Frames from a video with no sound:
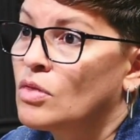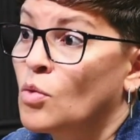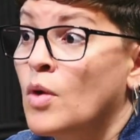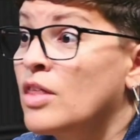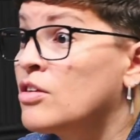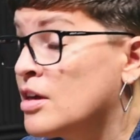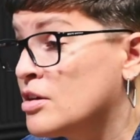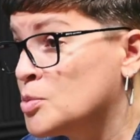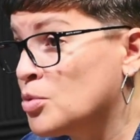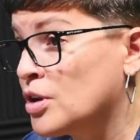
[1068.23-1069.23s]
the weather there
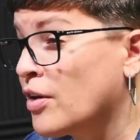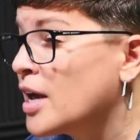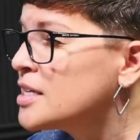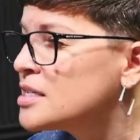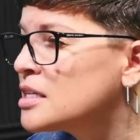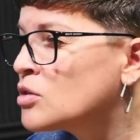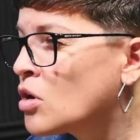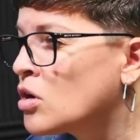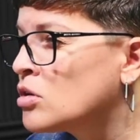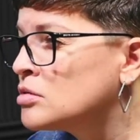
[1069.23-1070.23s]
is pretty great. It gets a little
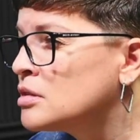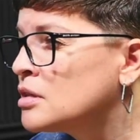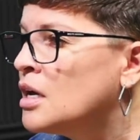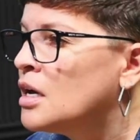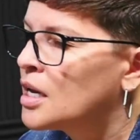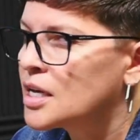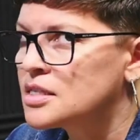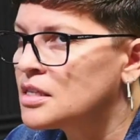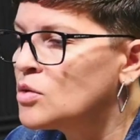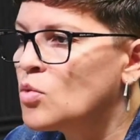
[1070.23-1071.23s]
cold. Okay. It
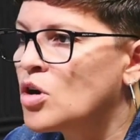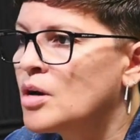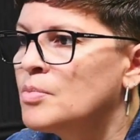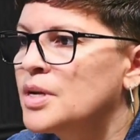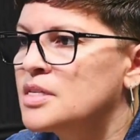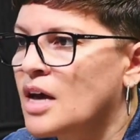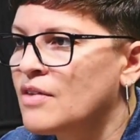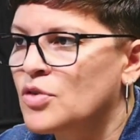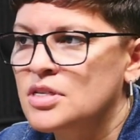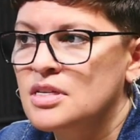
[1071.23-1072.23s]
gets a little warm, but it's
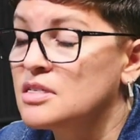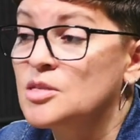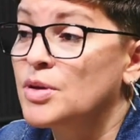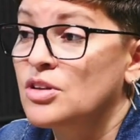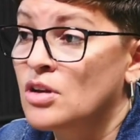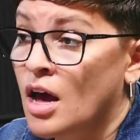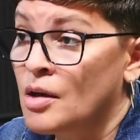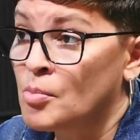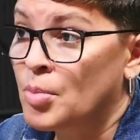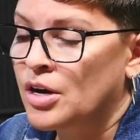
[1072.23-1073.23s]
got four seasons, but they're not
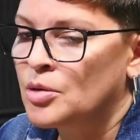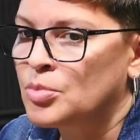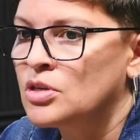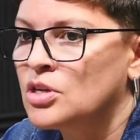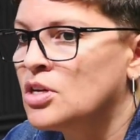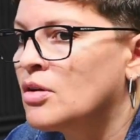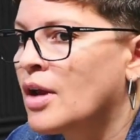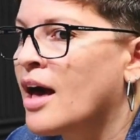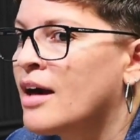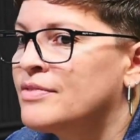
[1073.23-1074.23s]
unbearable. You okay. don't
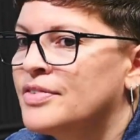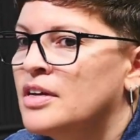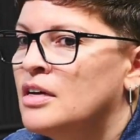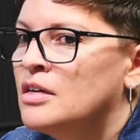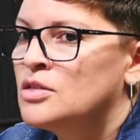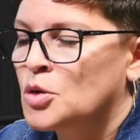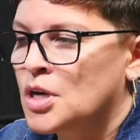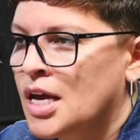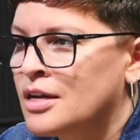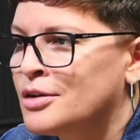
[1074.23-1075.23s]
have
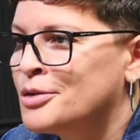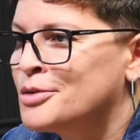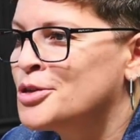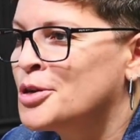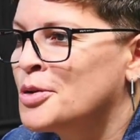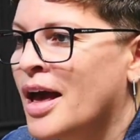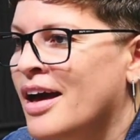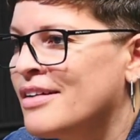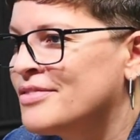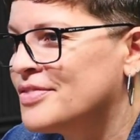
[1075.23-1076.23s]
tornadoes, you don't
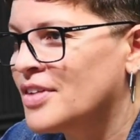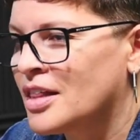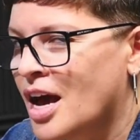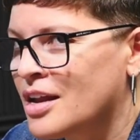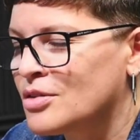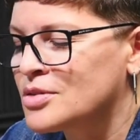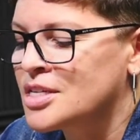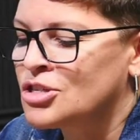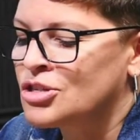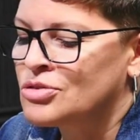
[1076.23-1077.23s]
have mm-hmm. a lot of those
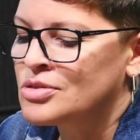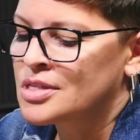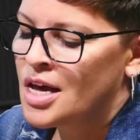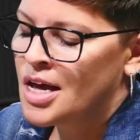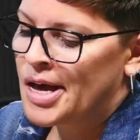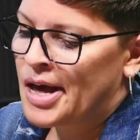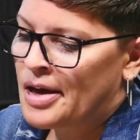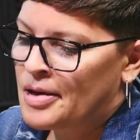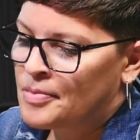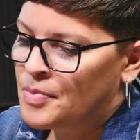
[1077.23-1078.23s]
issues.
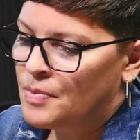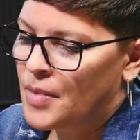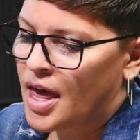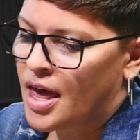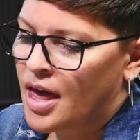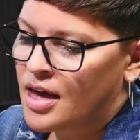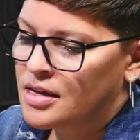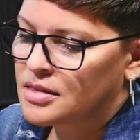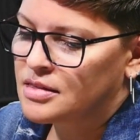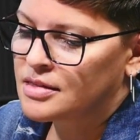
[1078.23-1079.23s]
Um,
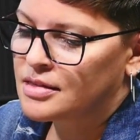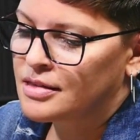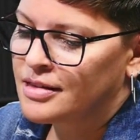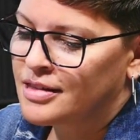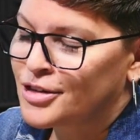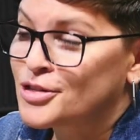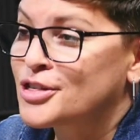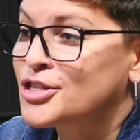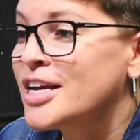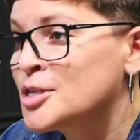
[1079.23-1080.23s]
and there's the
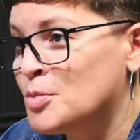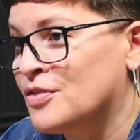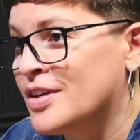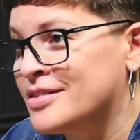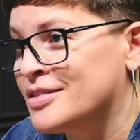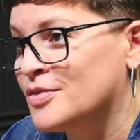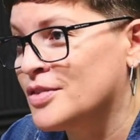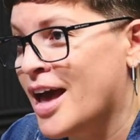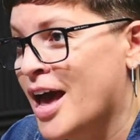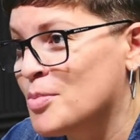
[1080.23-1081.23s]
Shakespeare Festival
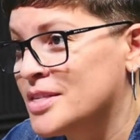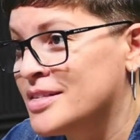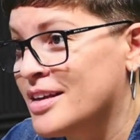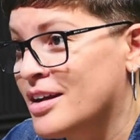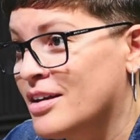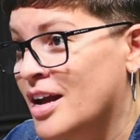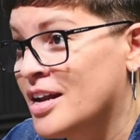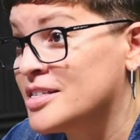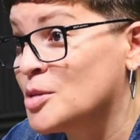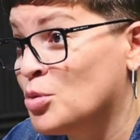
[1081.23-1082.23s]
that happens there,
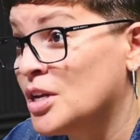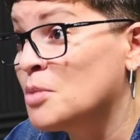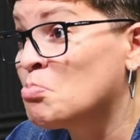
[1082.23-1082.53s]
and it's a pretty